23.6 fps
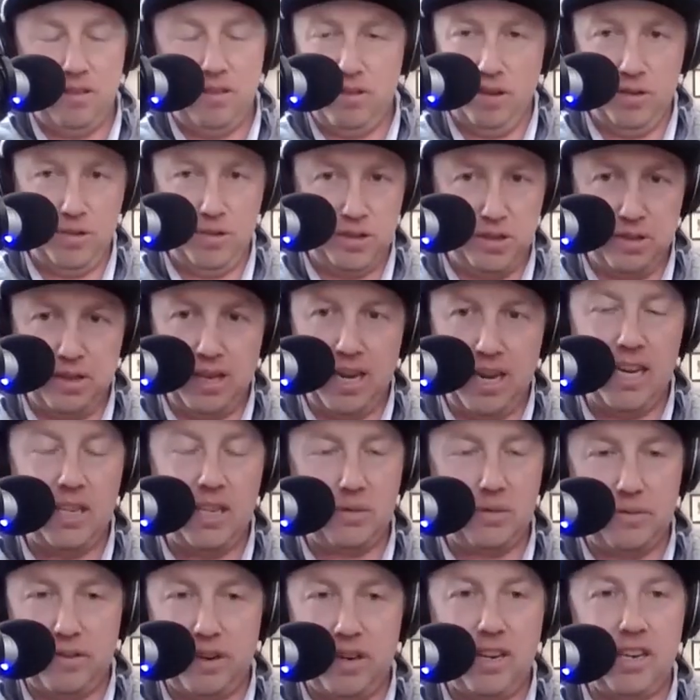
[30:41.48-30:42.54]
those two
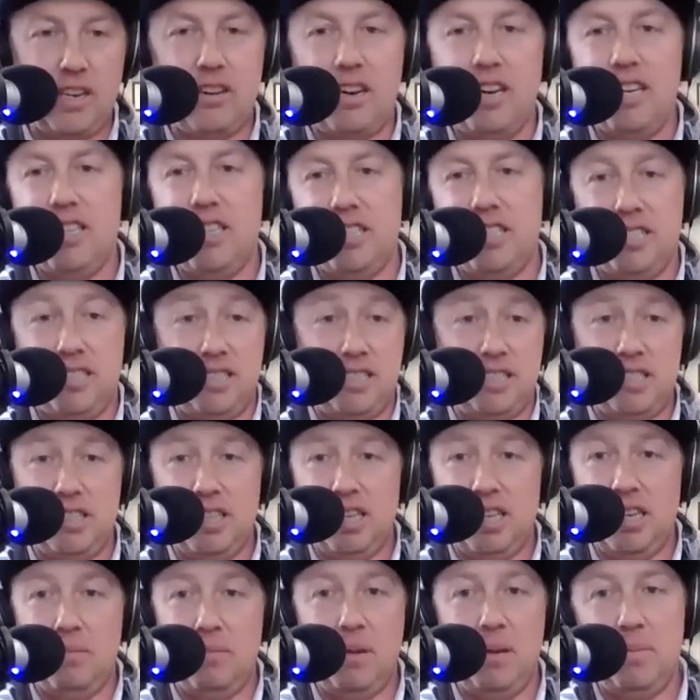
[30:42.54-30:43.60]
guys were very gracious and just
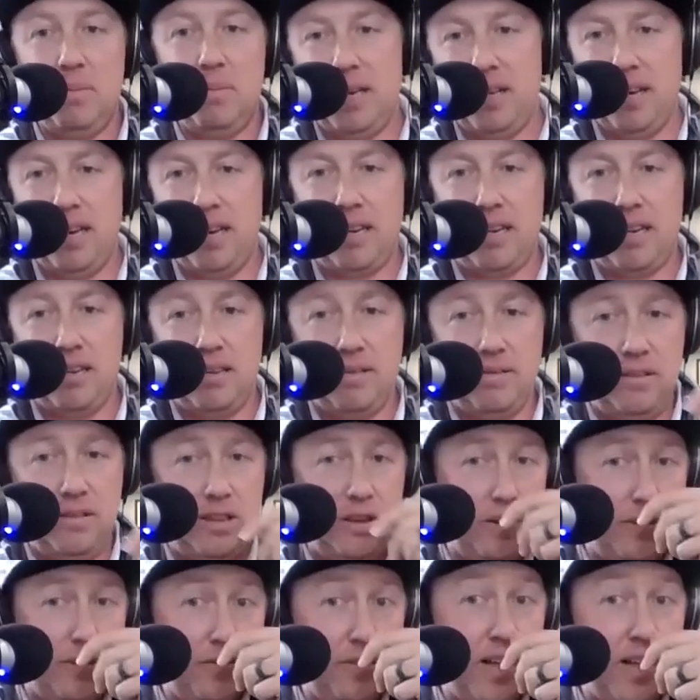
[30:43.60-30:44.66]
letting me be like a,
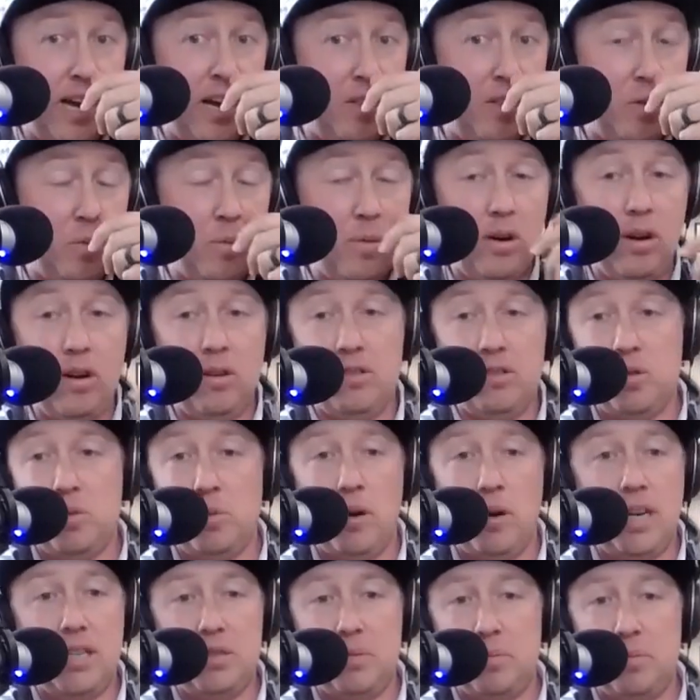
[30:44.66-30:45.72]
you know, fly on the wall and just
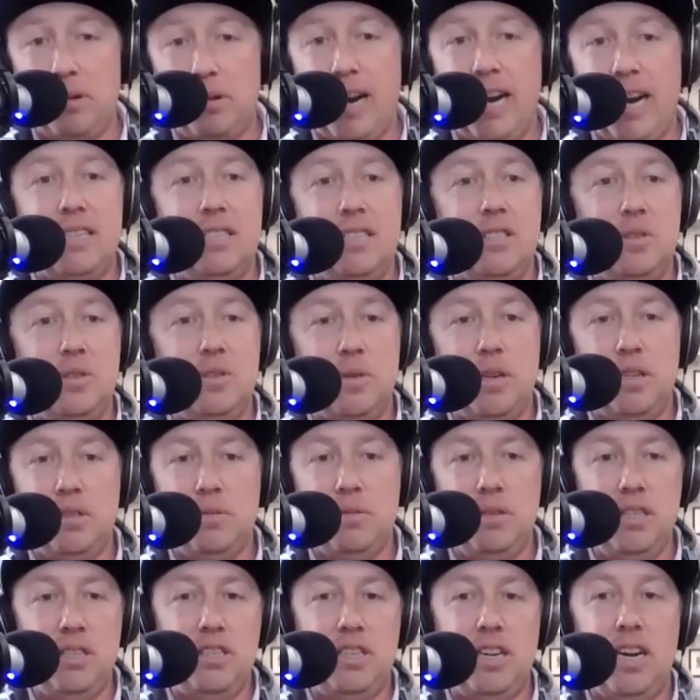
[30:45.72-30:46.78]
watch them practice, watch
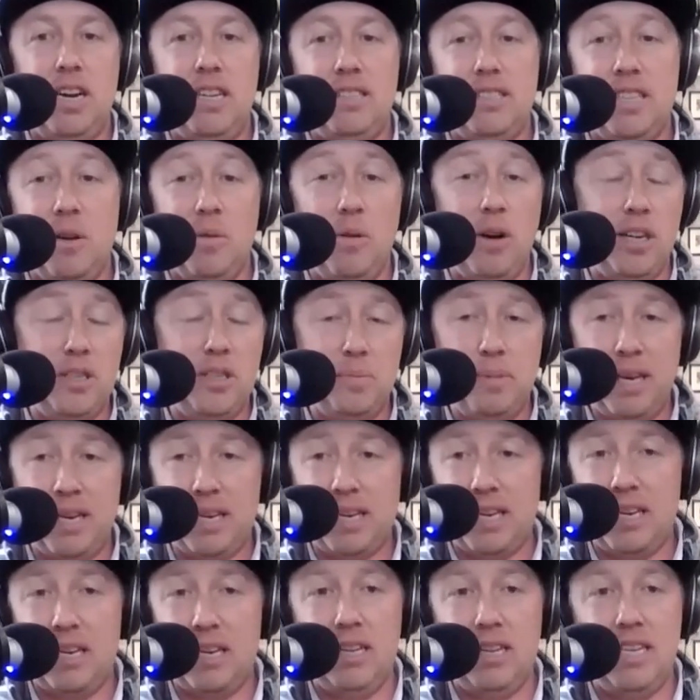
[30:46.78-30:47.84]
them hit shots. I watched
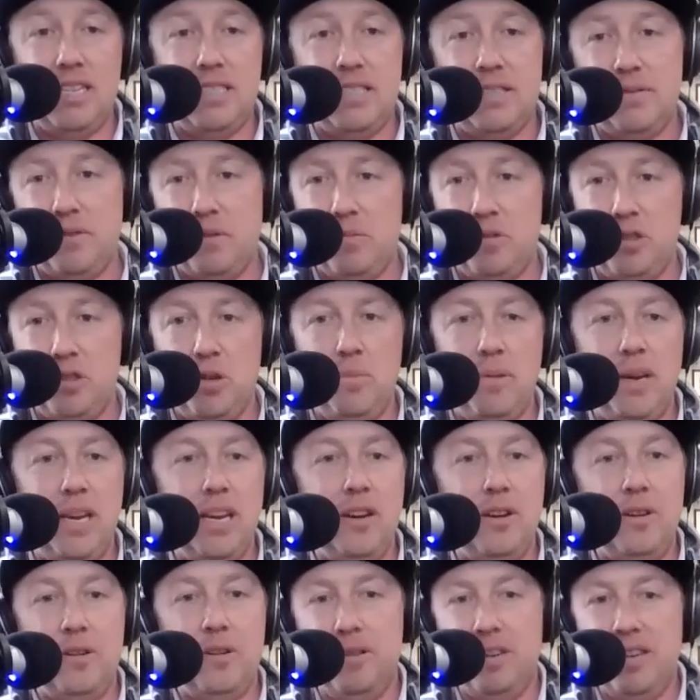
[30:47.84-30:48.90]
Ben get a lesson from Joe
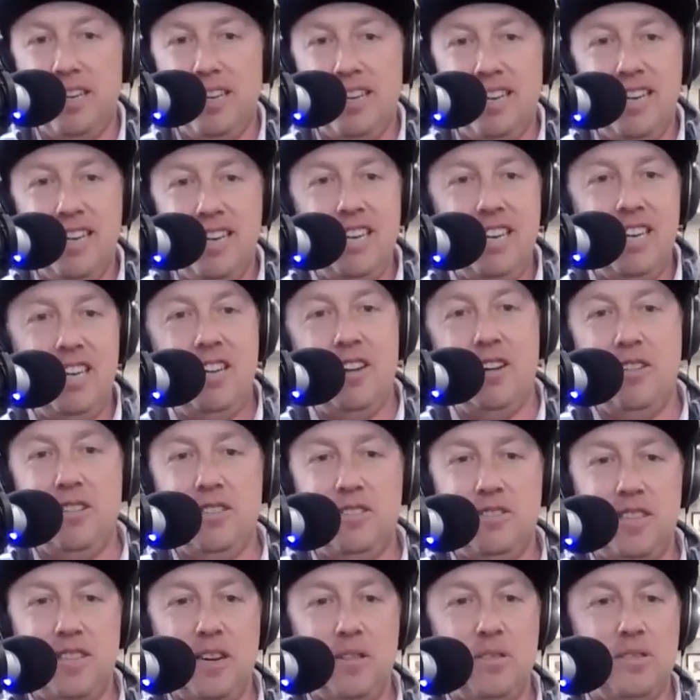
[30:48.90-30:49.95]
Mayo, you know,
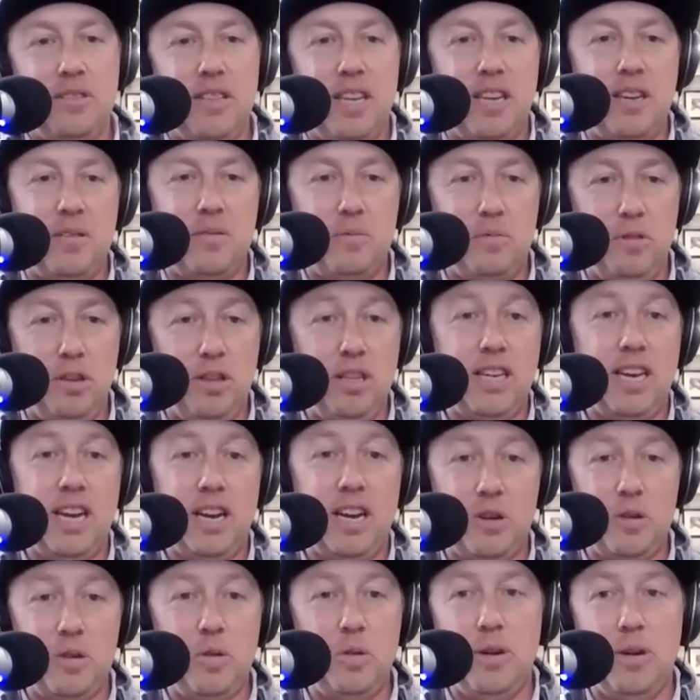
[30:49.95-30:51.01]
and so that was like really
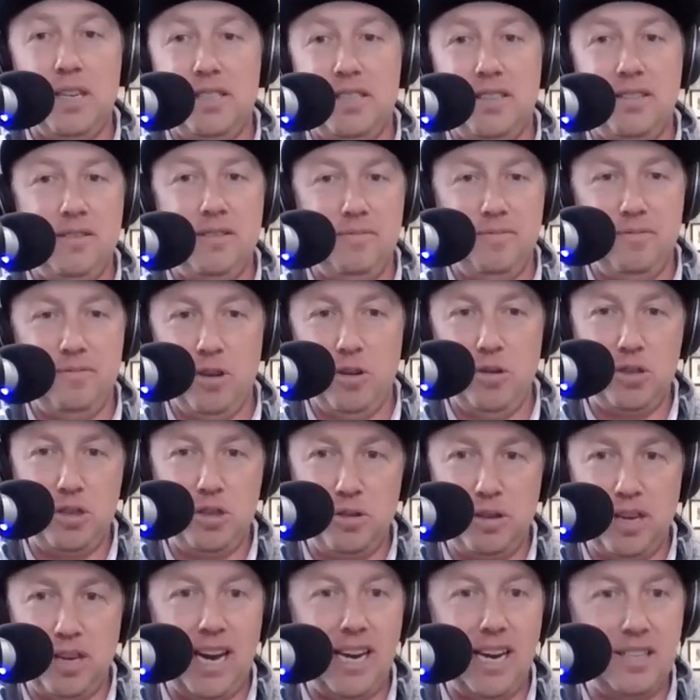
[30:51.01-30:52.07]
kind of cool watching those
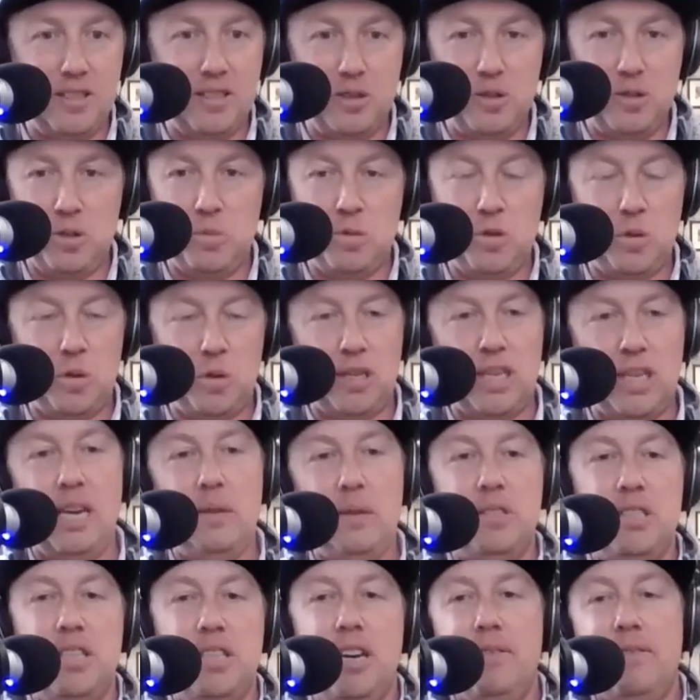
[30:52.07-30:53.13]
two guys do some short
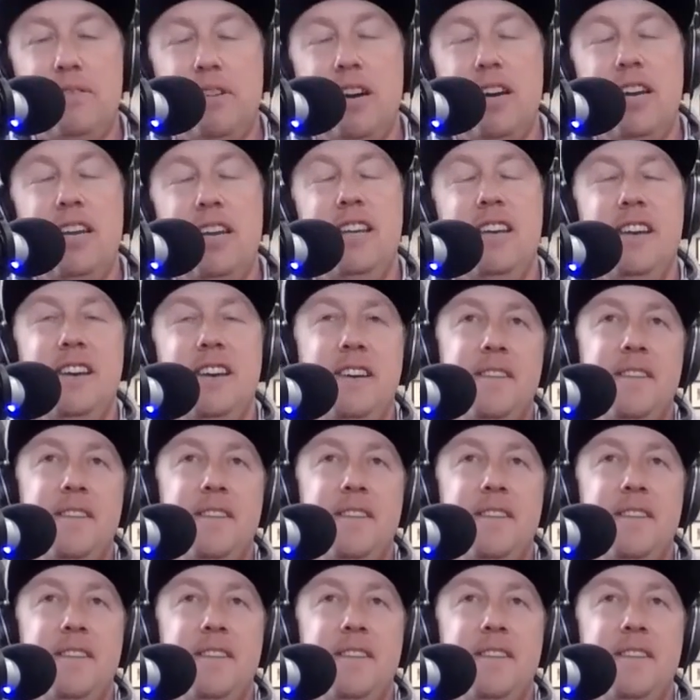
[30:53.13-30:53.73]
game stuff. Right.